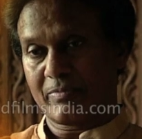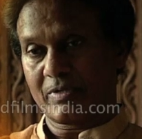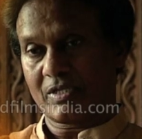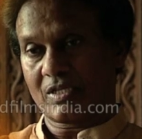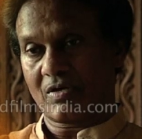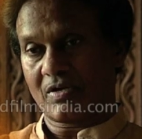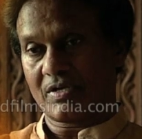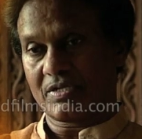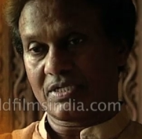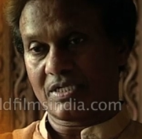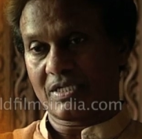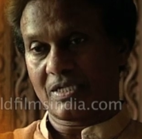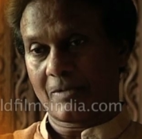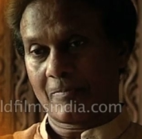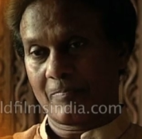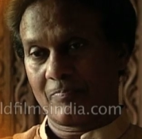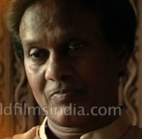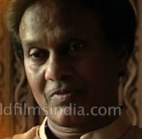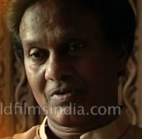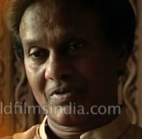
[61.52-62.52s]
mythology.
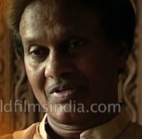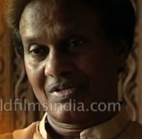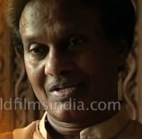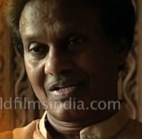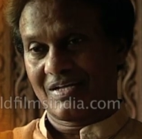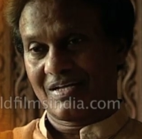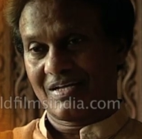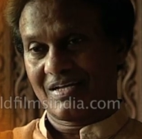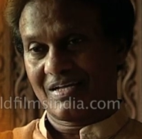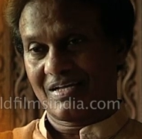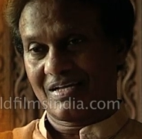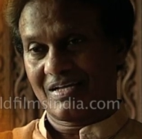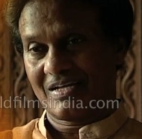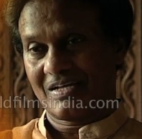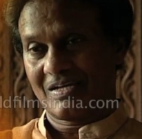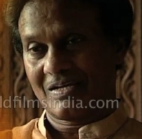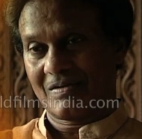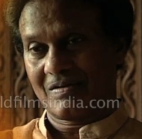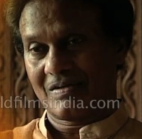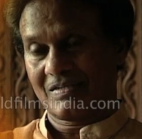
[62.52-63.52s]

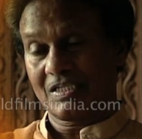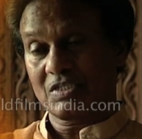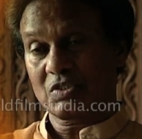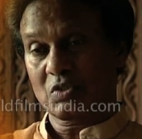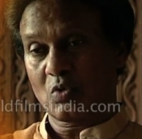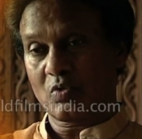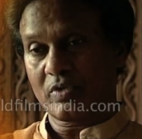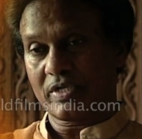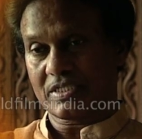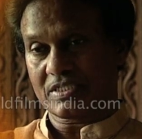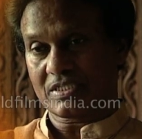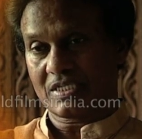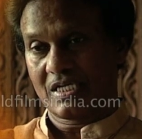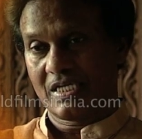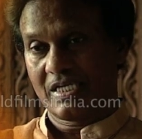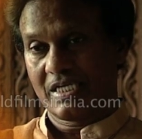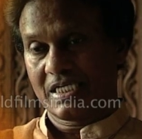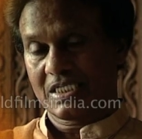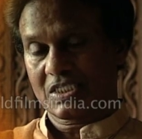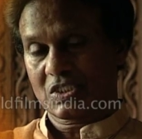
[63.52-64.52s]
The stories.
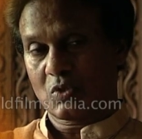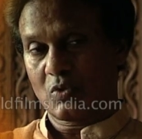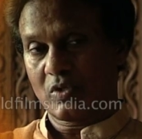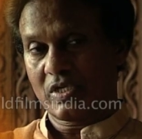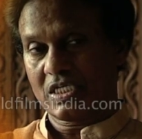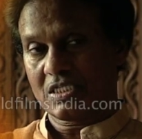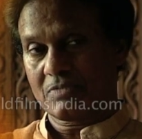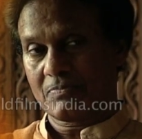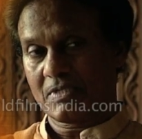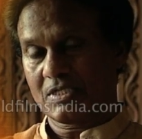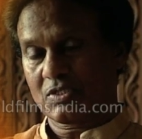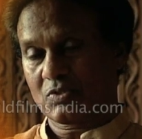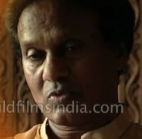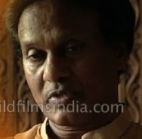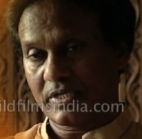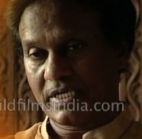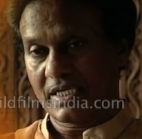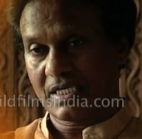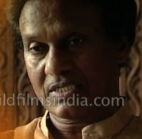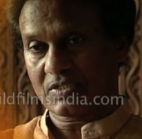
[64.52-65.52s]
Stories means so
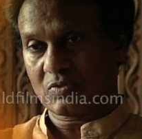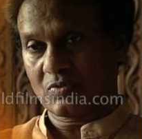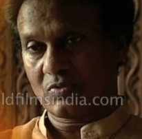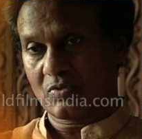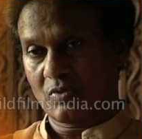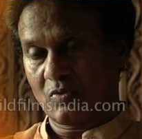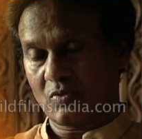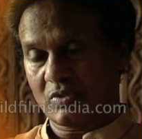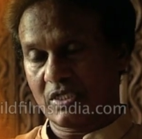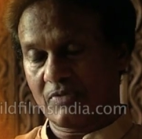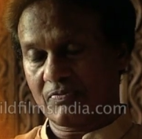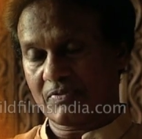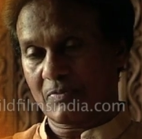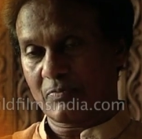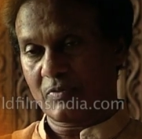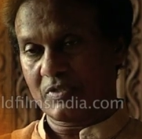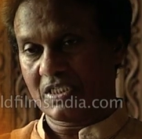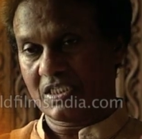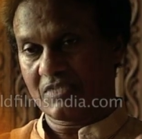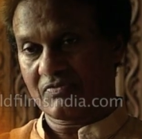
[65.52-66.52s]
he has to, you know, if
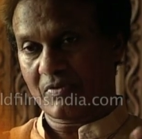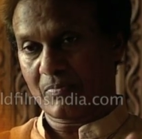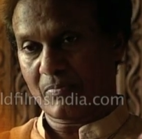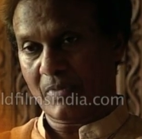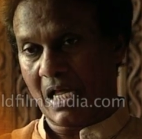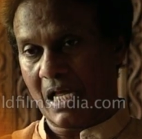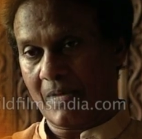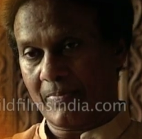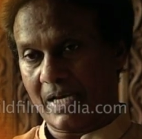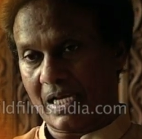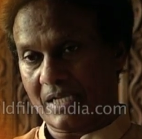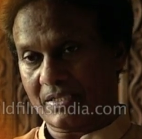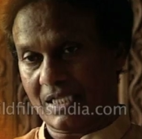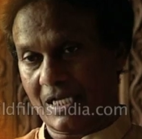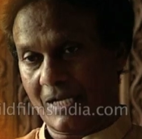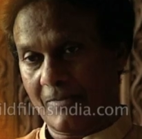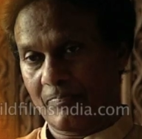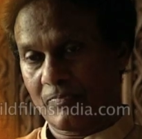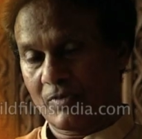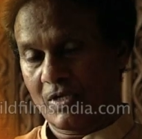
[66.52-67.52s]
suppose he is from
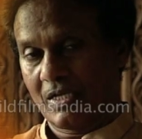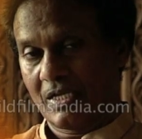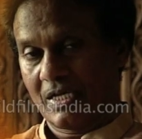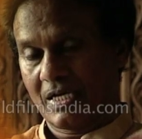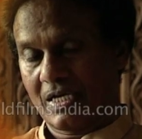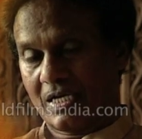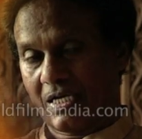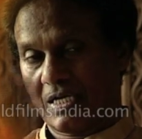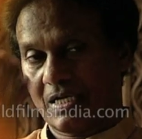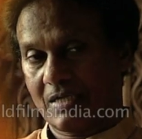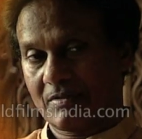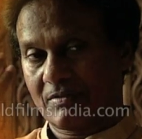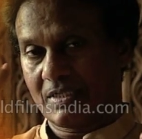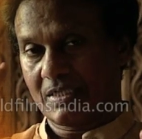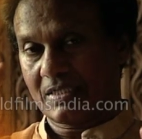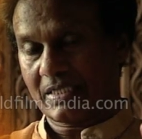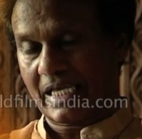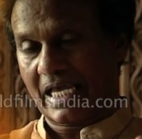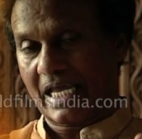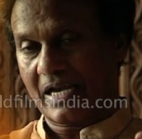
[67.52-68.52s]
Mahabharata,
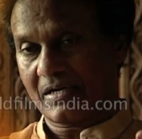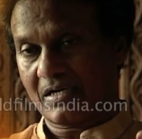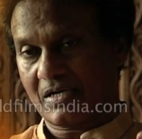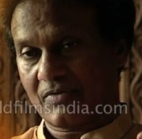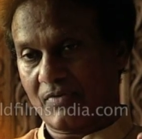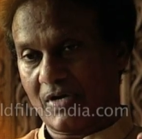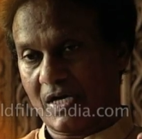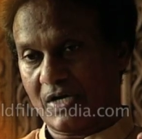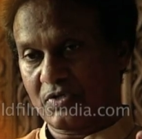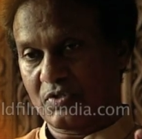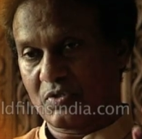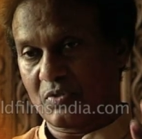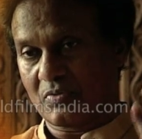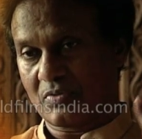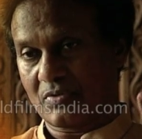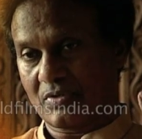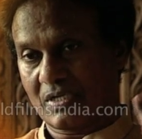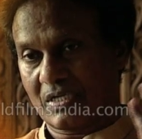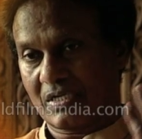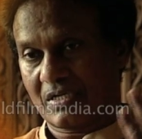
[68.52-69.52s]
the character of
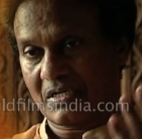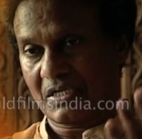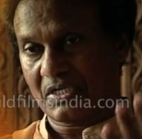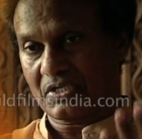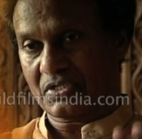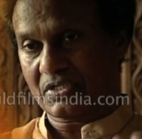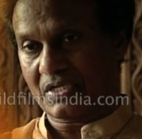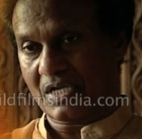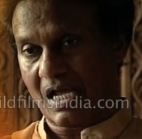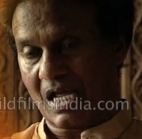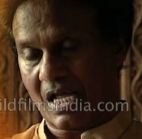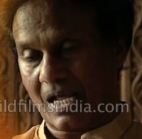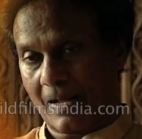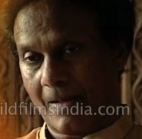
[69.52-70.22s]
Arjun, Krishna